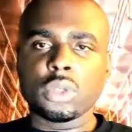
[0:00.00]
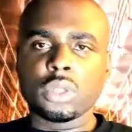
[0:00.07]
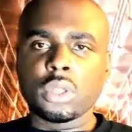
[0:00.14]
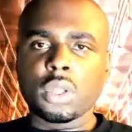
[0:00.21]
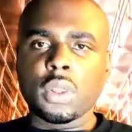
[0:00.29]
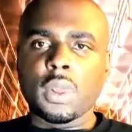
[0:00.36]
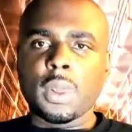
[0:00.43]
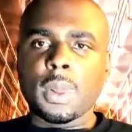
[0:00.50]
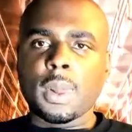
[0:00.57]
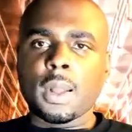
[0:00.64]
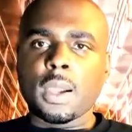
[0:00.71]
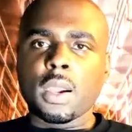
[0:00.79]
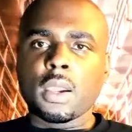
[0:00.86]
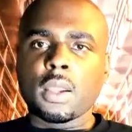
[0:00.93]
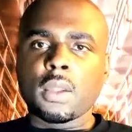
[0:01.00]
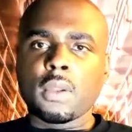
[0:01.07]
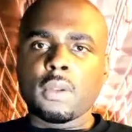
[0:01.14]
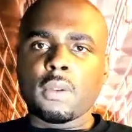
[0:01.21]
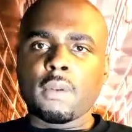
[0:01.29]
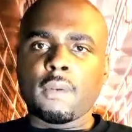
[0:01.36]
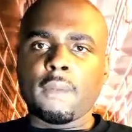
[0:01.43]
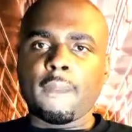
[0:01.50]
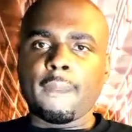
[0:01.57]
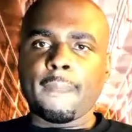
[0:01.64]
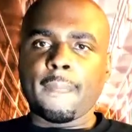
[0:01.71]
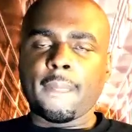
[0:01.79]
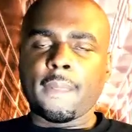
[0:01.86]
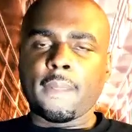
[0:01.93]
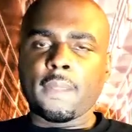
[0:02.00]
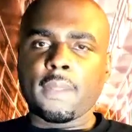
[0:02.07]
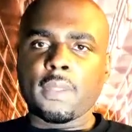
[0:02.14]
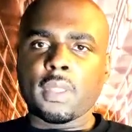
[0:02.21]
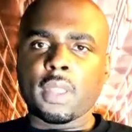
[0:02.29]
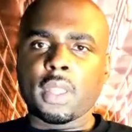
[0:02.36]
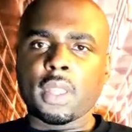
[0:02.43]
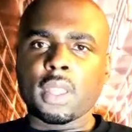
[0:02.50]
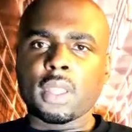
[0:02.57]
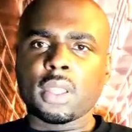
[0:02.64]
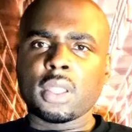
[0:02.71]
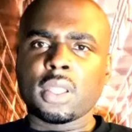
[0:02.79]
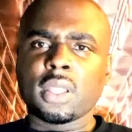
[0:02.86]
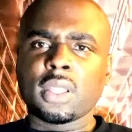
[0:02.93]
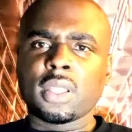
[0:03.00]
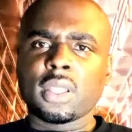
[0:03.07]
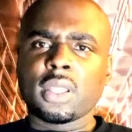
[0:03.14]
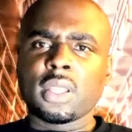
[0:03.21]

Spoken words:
Nobody speaks.